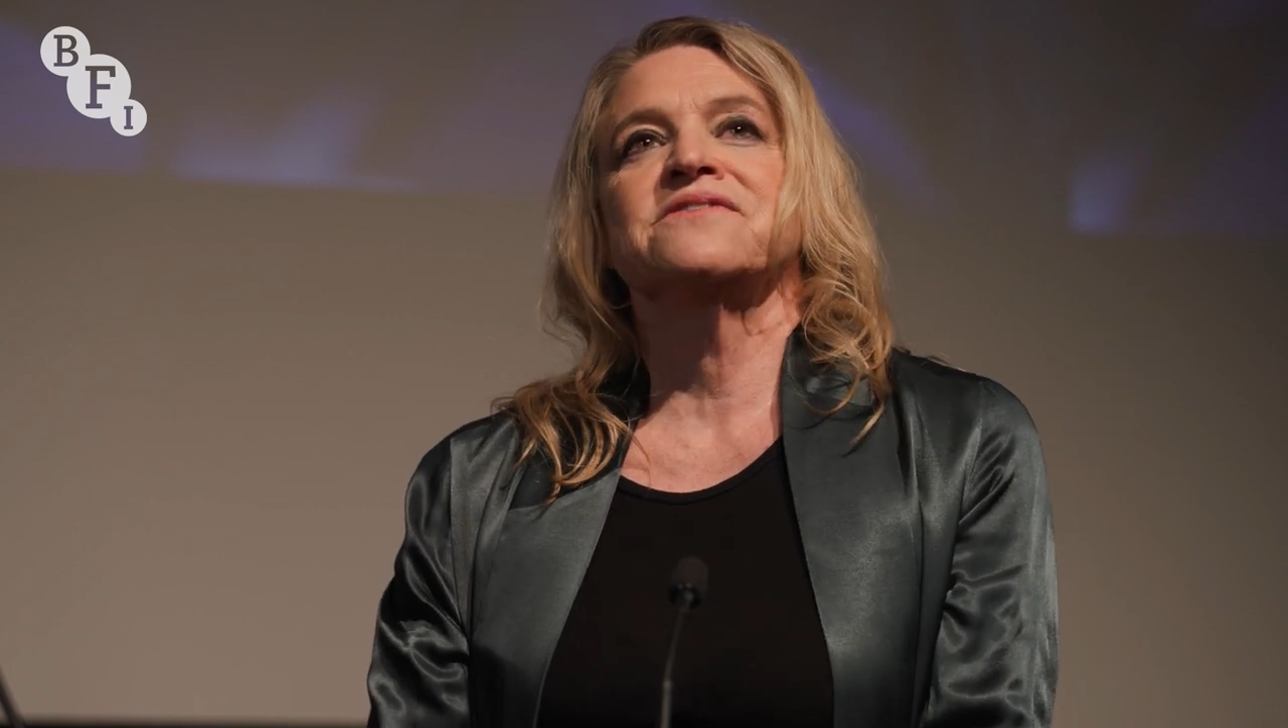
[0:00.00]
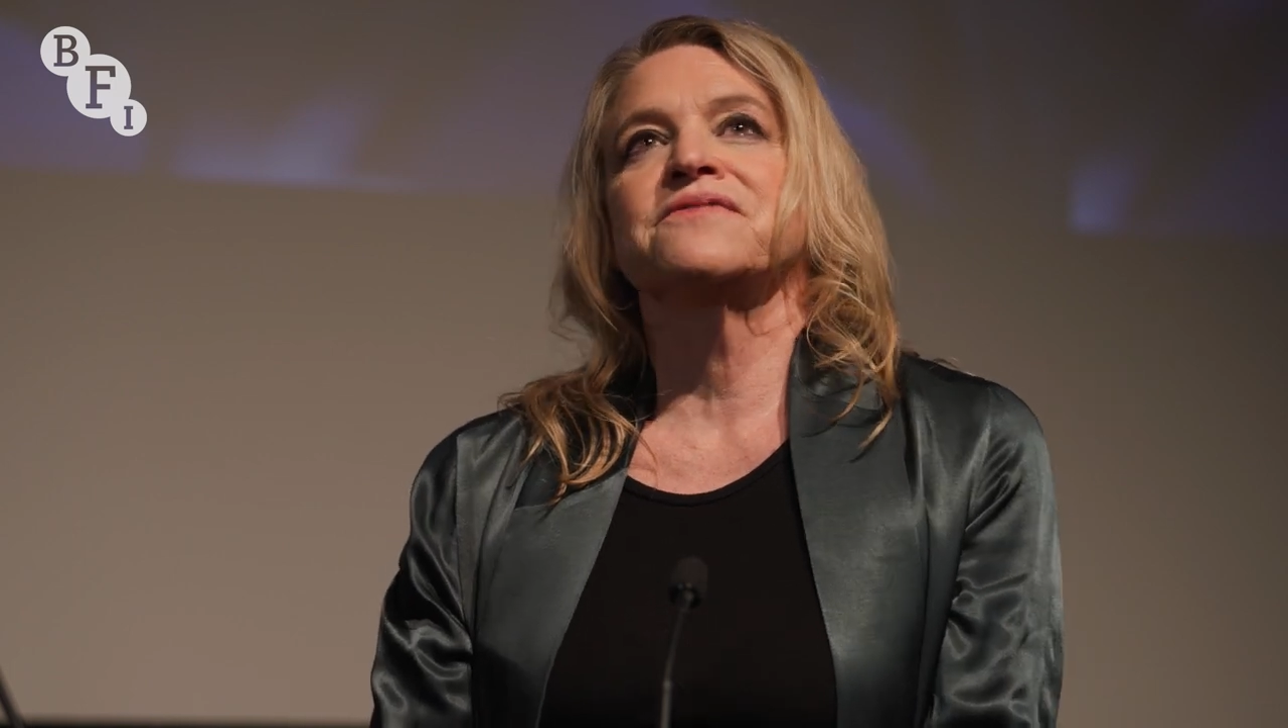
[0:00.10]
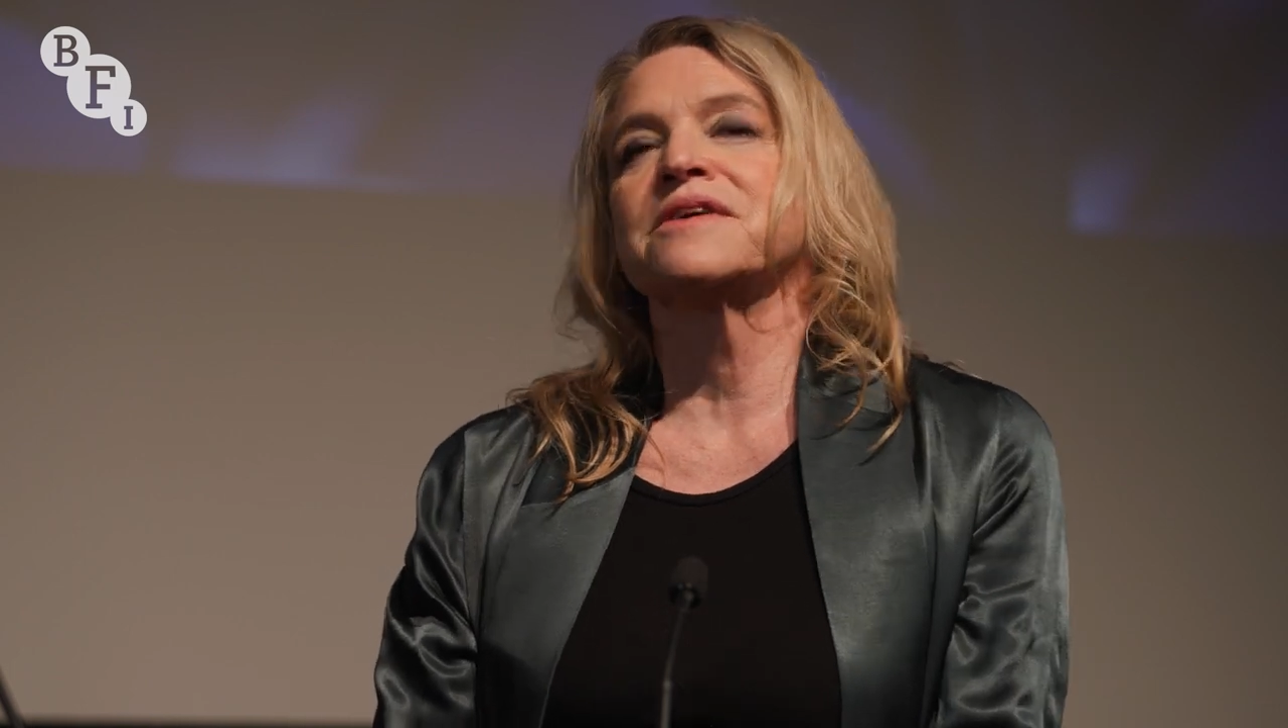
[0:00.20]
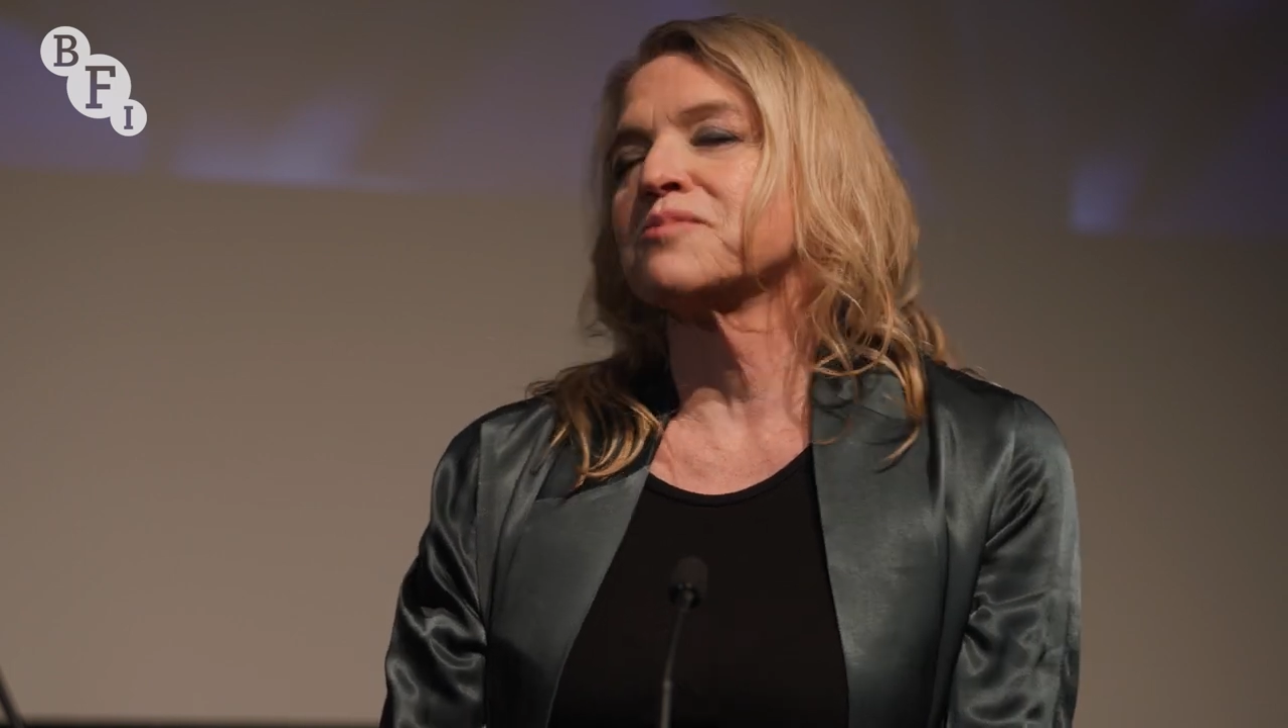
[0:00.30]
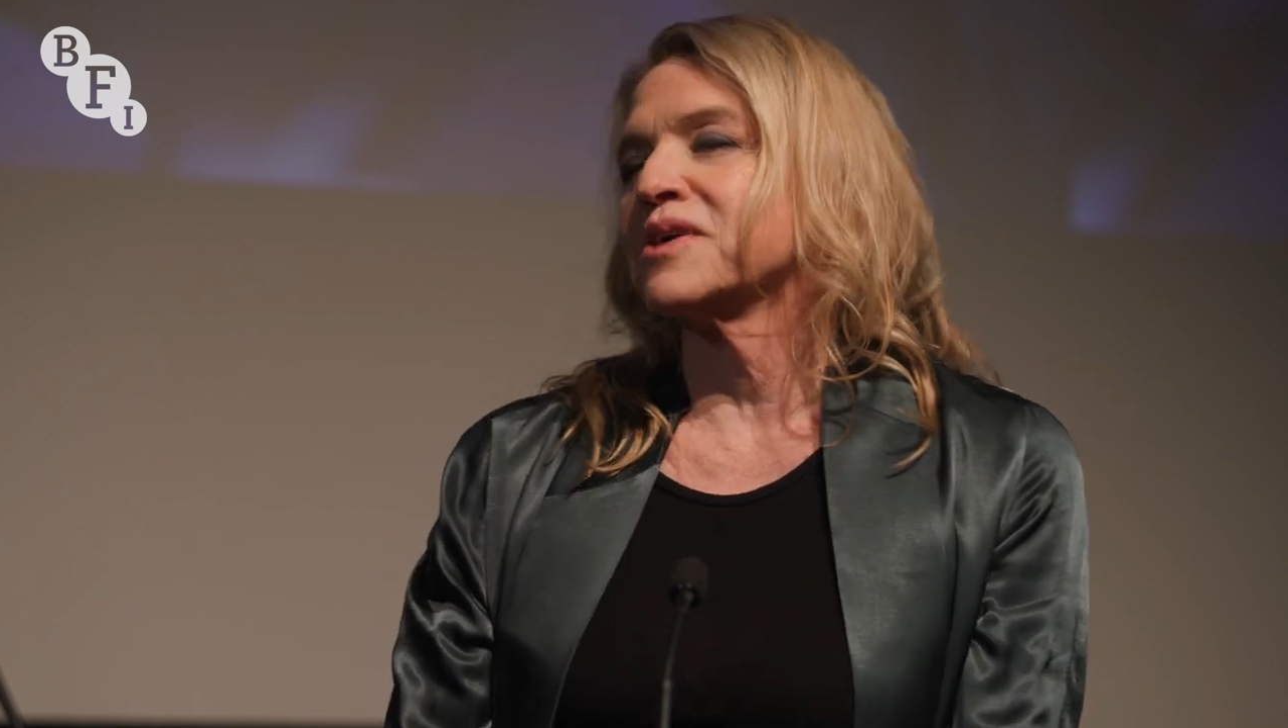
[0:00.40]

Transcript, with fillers: this film